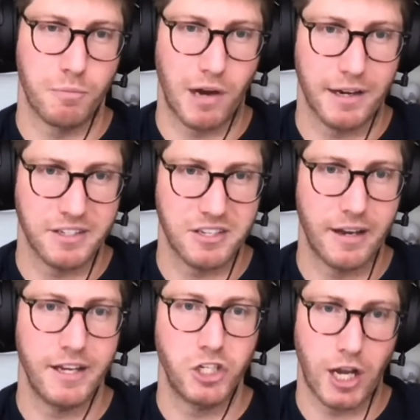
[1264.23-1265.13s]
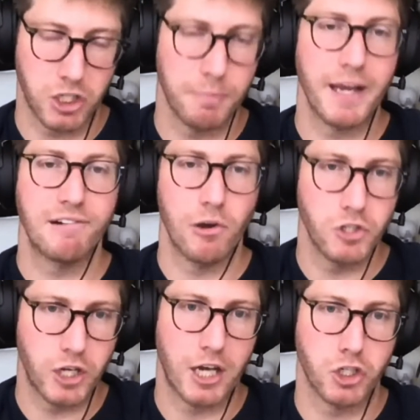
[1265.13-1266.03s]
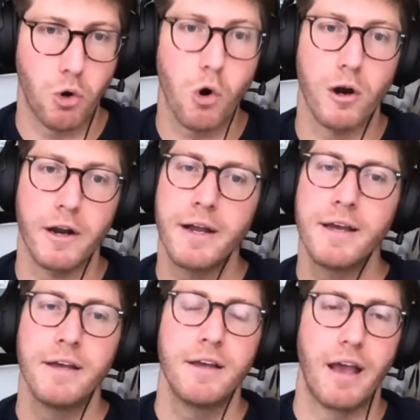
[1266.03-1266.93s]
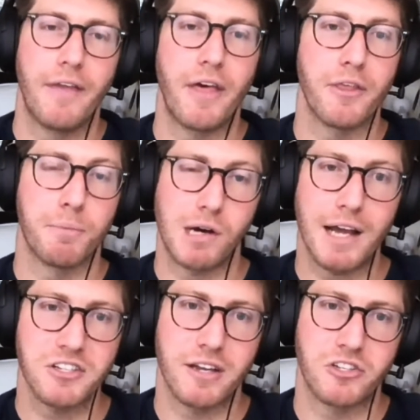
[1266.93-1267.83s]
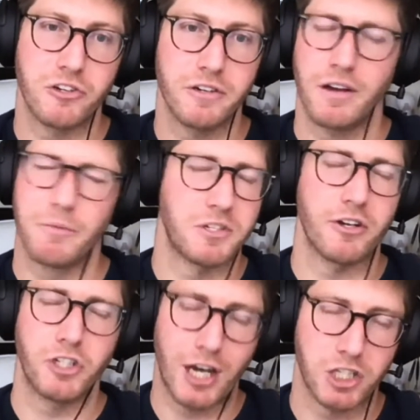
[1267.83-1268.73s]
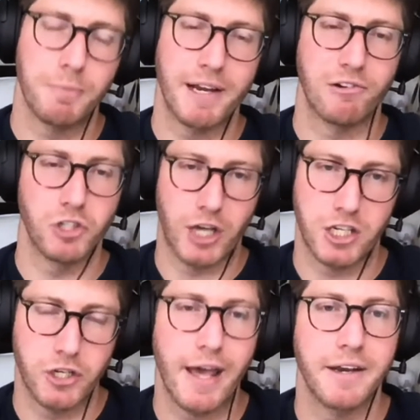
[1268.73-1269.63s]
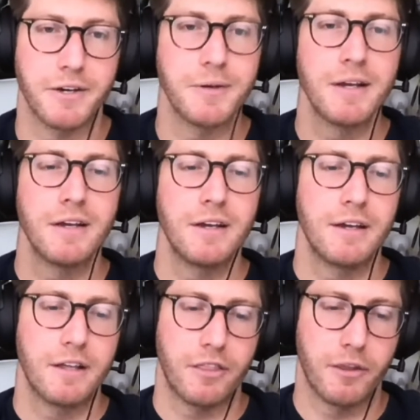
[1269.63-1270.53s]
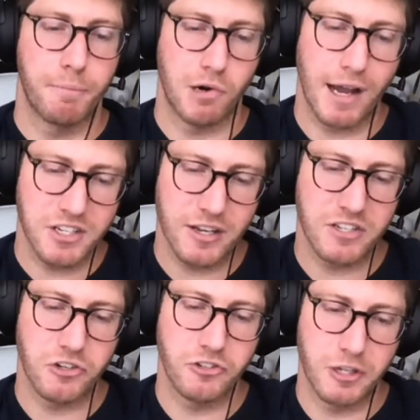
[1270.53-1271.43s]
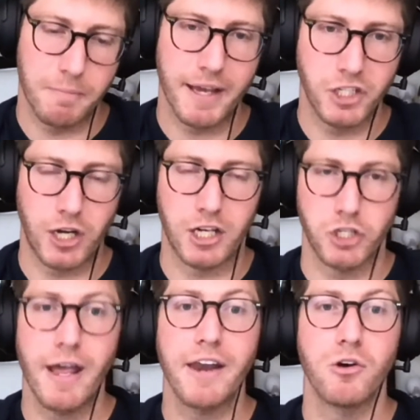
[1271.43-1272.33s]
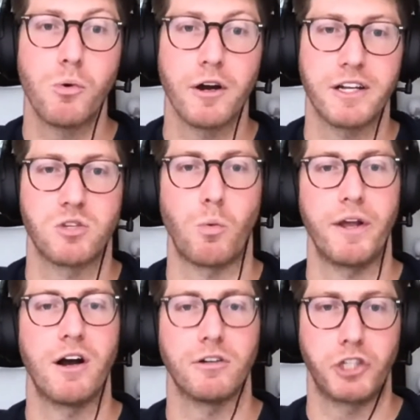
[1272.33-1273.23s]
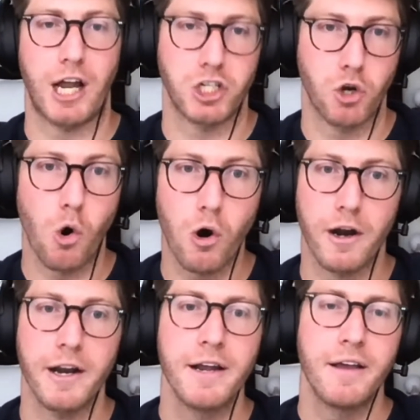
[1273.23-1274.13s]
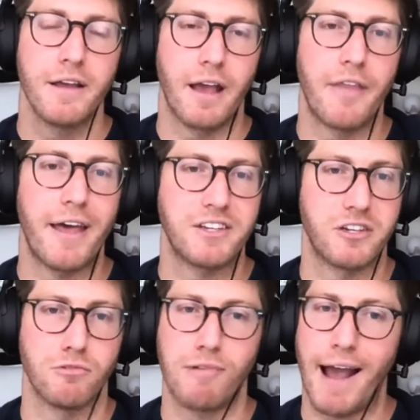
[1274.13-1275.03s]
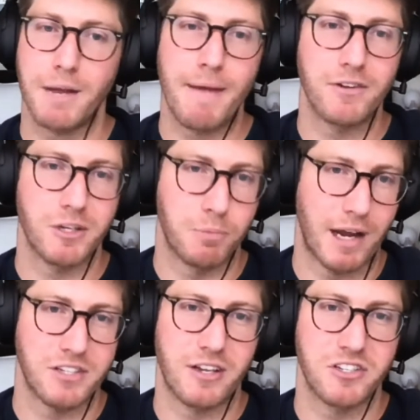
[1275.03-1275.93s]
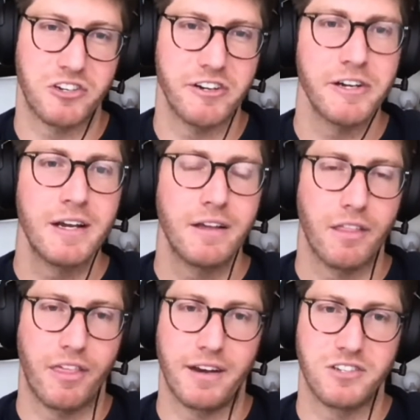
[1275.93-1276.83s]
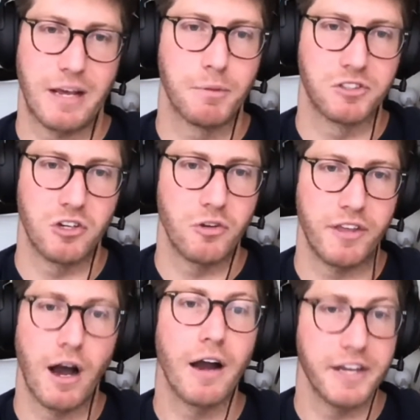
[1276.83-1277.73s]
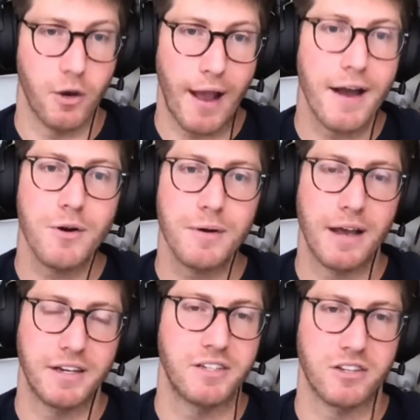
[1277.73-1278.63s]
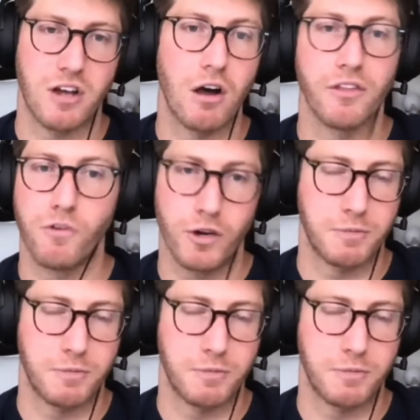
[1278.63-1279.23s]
products today, Josh Micro and Josh Core. And then Josh Micro and Josh Nano. The processor to make Josh Nano work is what we call Josh Core. And that's a rack-mounted processor that is able to do the audio out, and it does all the voice